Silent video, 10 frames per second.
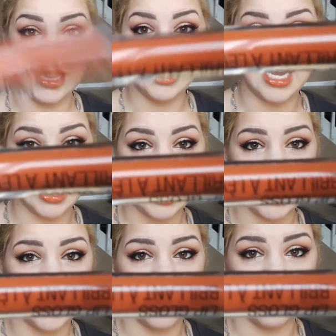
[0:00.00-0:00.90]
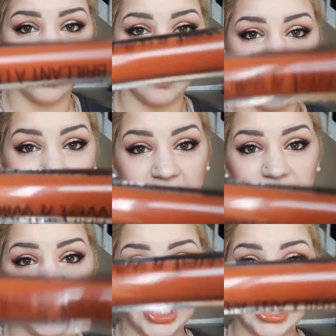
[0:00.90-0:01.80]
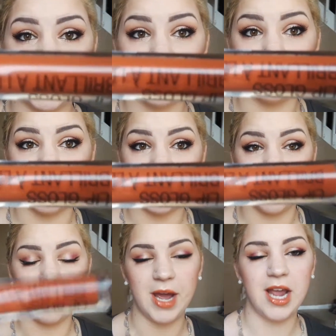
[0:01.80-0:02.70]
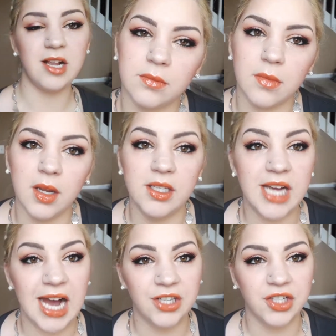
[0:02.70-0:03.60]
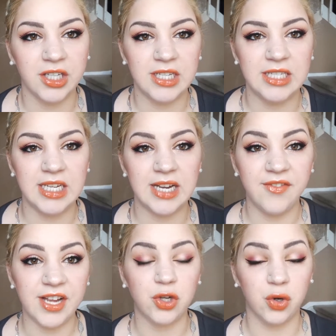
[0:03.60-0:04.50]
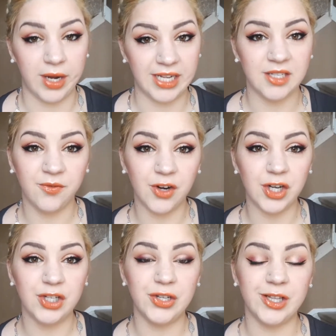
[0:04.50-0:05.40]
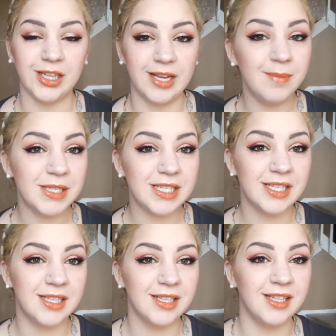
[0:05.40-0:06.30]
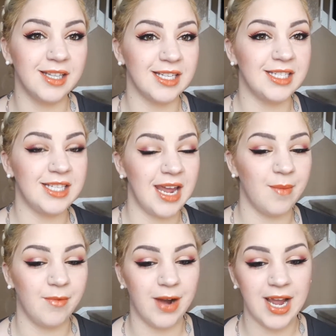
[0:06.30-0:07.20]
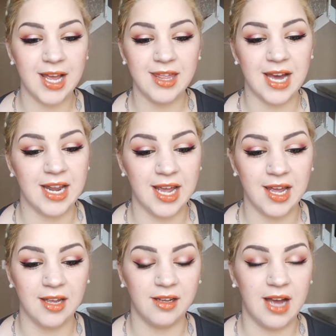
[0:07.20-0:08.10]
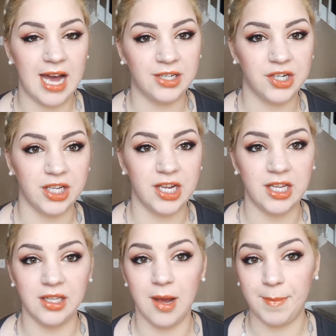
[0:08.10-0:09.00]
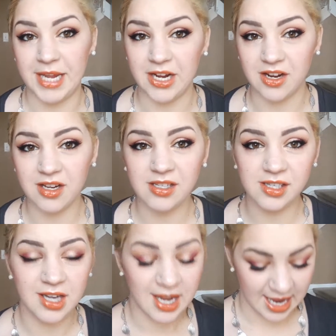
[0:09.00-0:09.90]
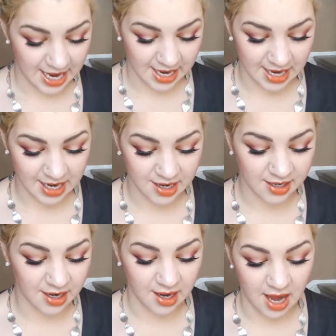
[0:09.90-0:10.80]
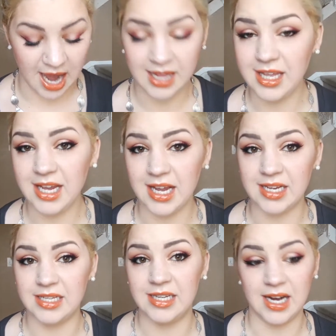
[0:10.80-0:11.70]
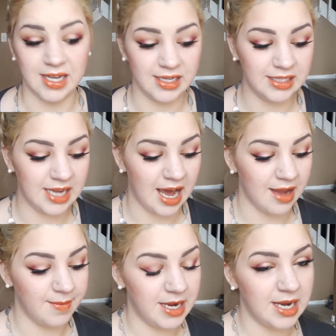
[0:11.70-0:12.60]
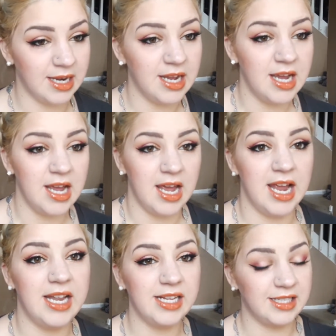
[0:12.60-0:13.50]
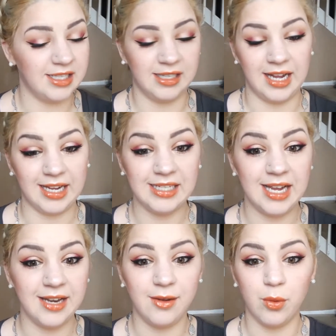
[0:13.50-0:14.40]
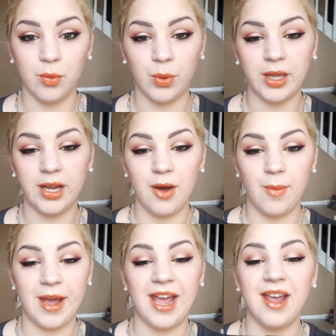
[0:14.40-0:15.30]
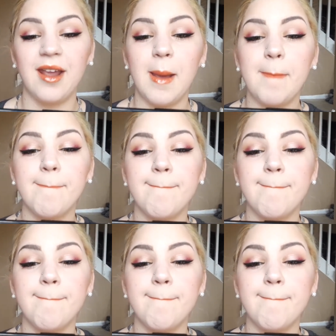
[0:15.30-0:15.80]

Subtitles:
In the packaging, it looks really opaque. To actually see if it transferred to the lips the same way that it actually appears, and I think it does. I mean, it is, like I said, really opaque.